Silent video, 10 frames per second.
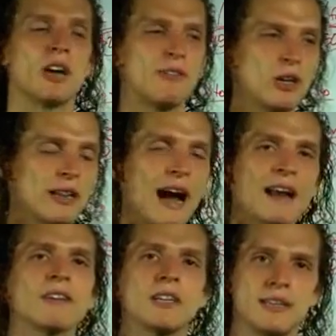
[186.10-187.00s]
cover a
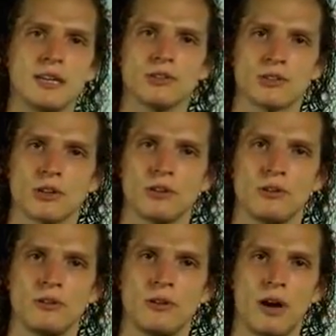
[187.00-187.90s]
lot of it in the inner circle,
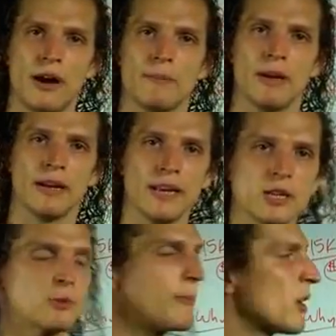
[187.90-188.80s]
all right? But
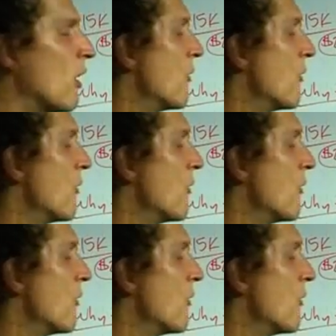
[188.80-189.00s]
here's what I'm going